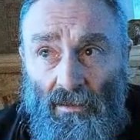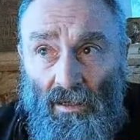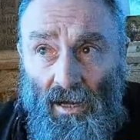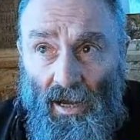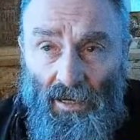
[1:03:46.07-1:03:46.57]

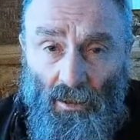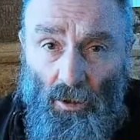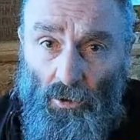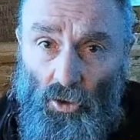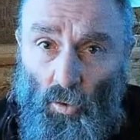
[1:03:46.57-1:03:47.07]
I had a
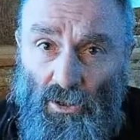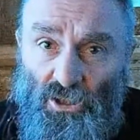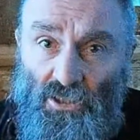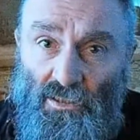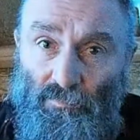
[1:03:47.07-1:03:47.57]
lot of
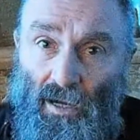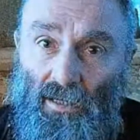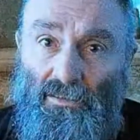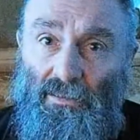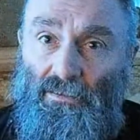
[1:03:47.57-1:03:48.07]
questions
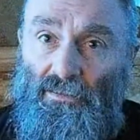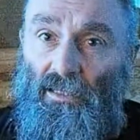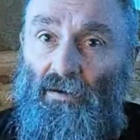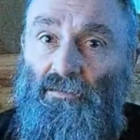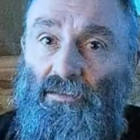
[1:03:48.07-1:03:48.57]
about this
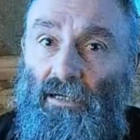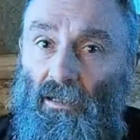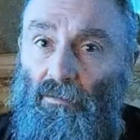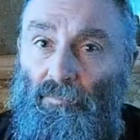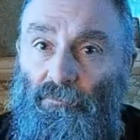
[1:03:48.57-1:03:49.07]

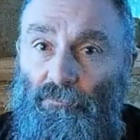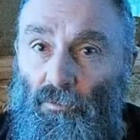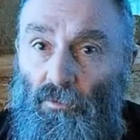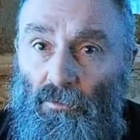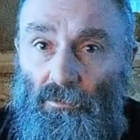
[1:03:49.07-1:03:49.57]
lifestyle
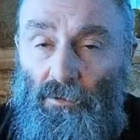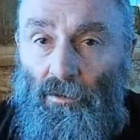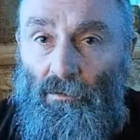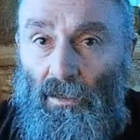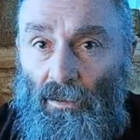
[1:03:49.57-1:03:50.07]
before
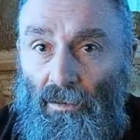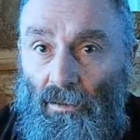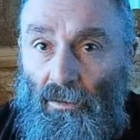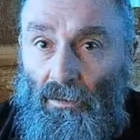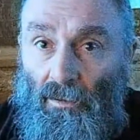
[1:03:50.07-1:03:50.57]
I
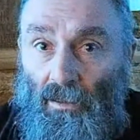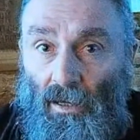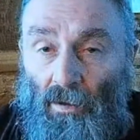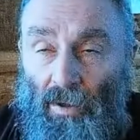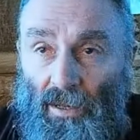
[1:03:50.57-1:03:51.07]

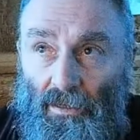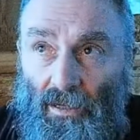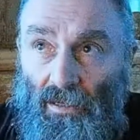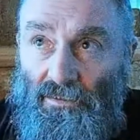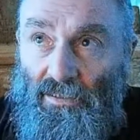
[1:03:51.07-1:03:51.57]
made it
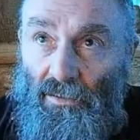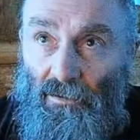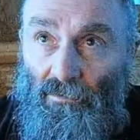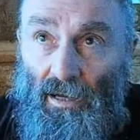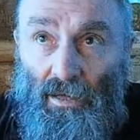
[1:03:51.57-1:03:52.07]
out
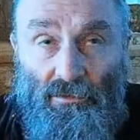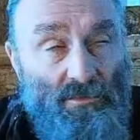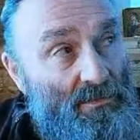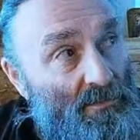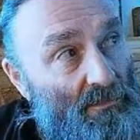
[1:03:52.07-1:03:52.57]
here. I
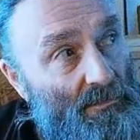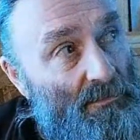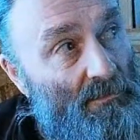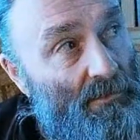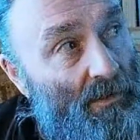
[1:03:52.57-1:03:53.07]
used
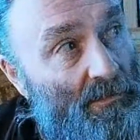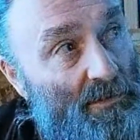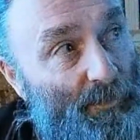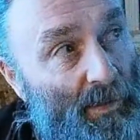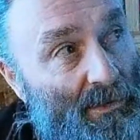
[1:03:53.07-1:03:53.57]
to
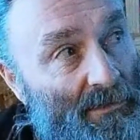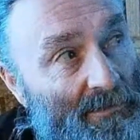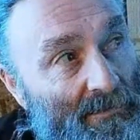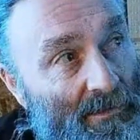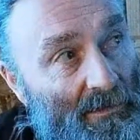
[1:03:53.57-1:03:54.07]

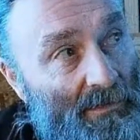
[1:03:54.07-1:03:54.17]
spend